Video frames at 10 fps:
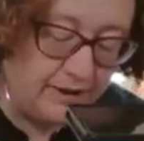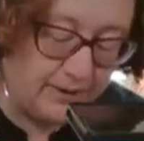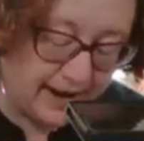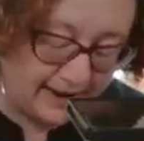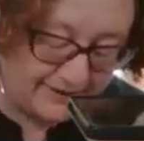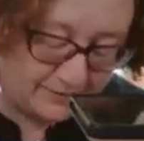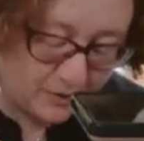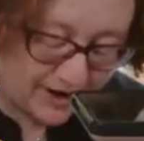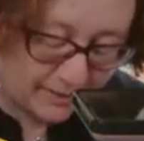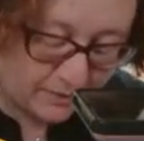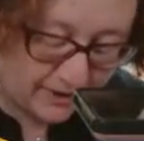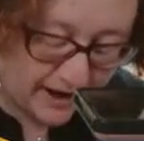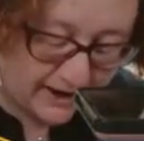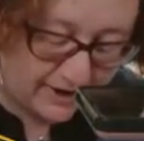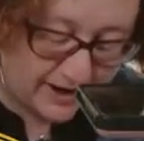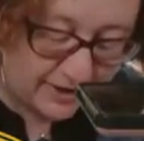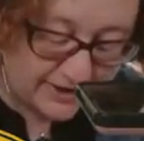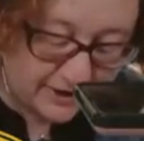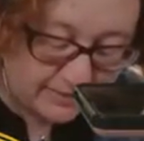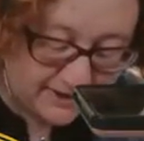We got to have some guacamole on here. Now
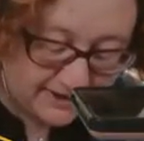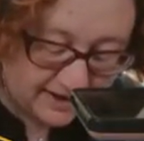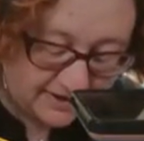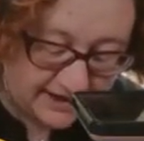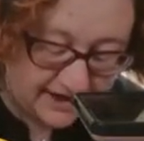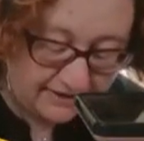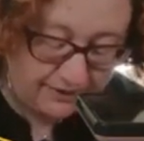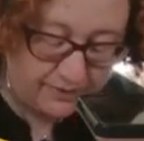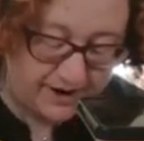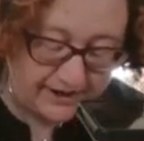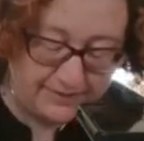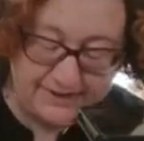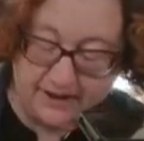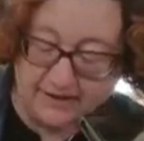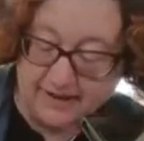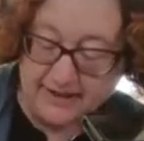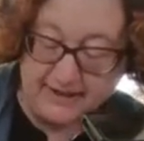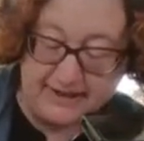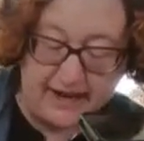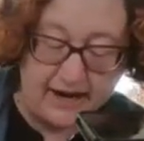this could be salsa if you want it to be salsa
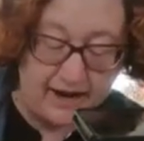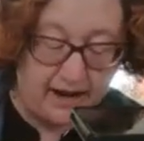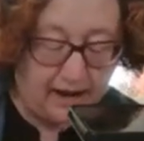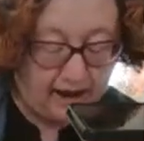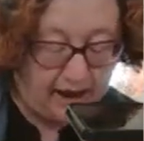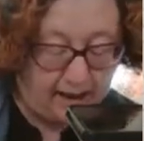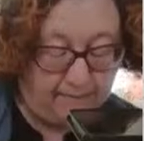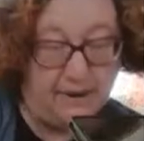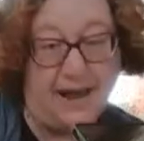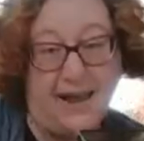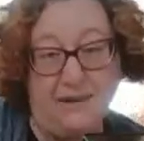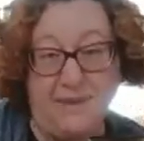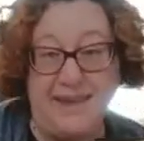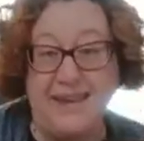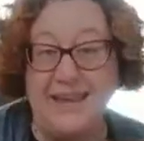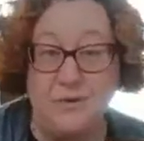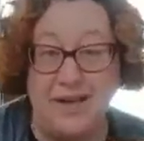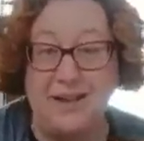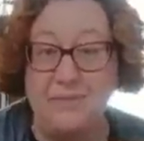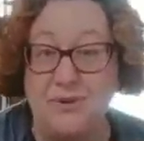instead. But I am making it
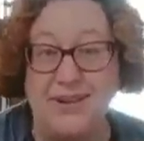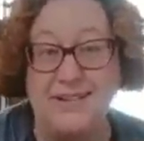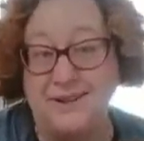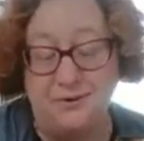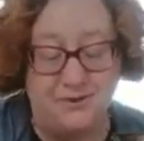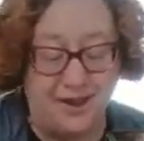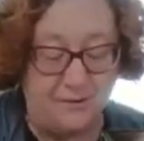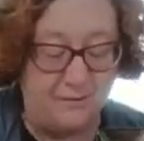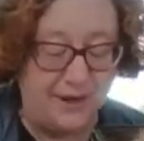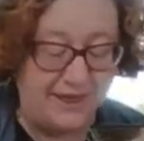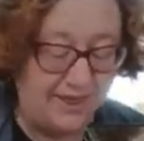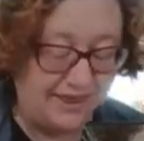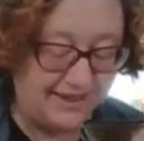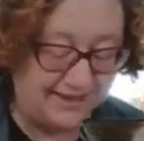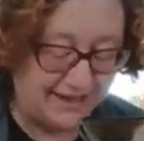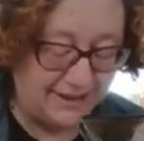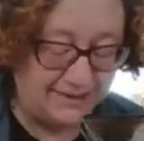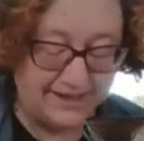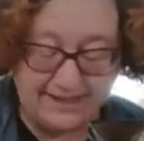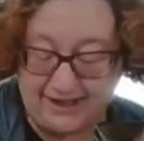guacamole to go along with the
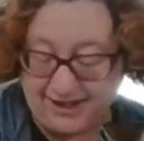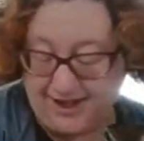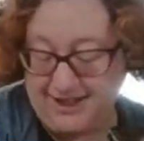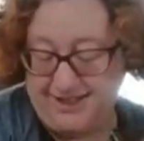sentiment here.